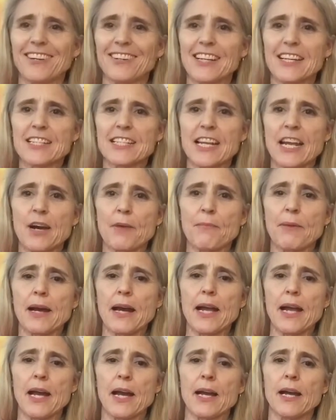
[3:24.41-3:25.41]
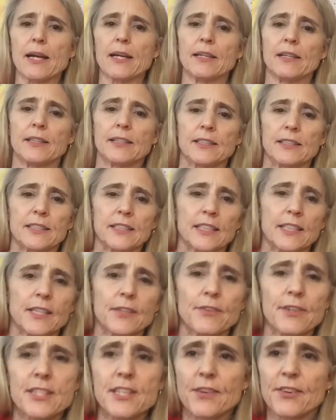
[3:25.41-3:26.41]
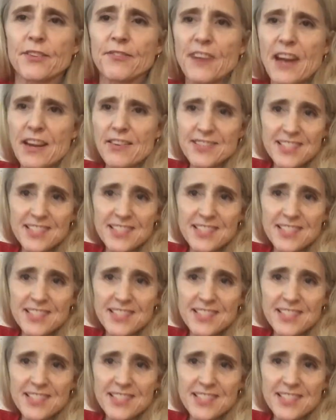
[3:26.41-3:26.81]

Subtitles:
Let's count by, you want to start with 5s